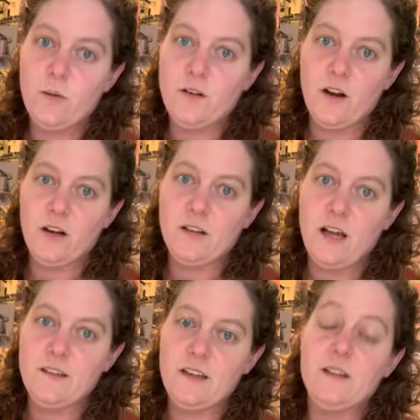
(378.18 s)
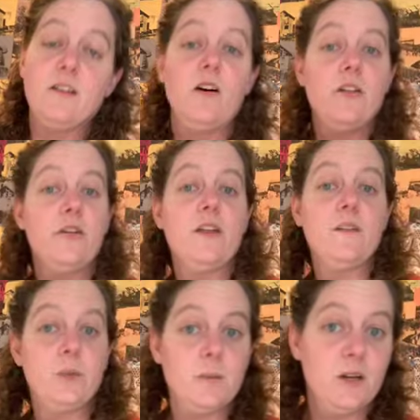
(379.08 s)
a dark closet, although
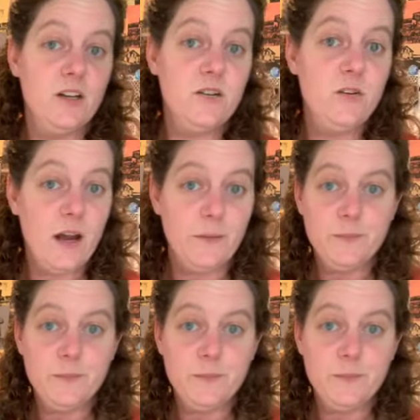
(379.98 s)
that's what I'm gonna do now.